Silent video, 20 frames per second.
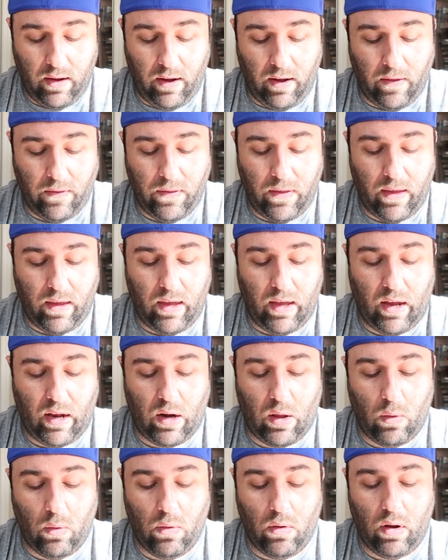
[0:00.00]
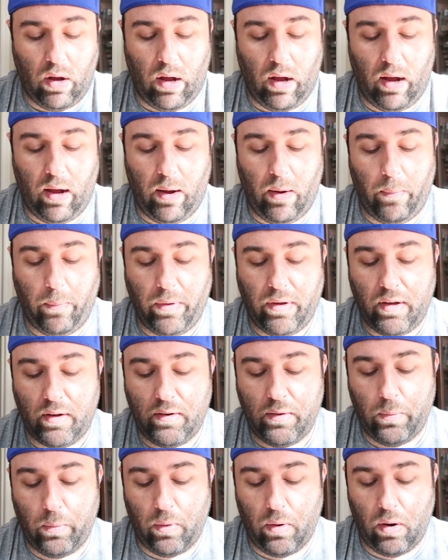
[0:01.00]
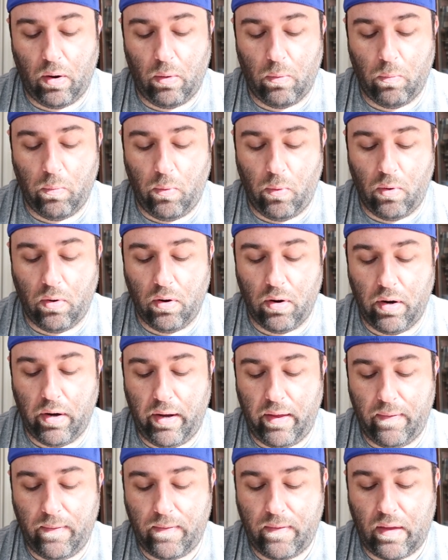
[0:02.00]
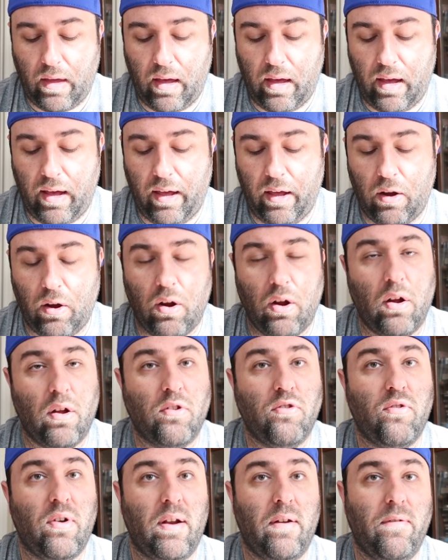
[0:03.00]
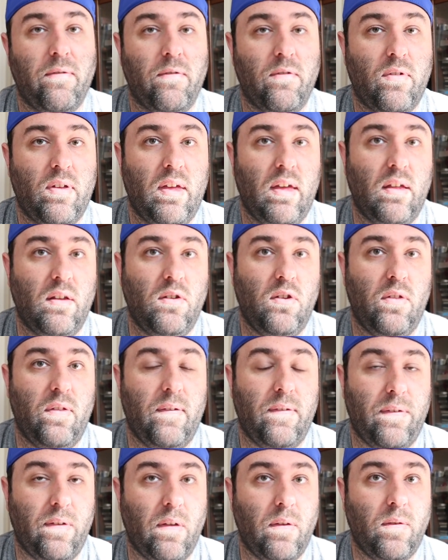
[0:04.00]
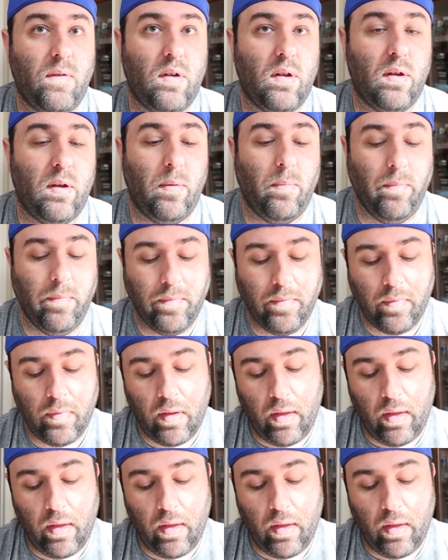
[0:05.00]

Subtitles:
And then we cut to where Ward and Sky are trying to get into the system.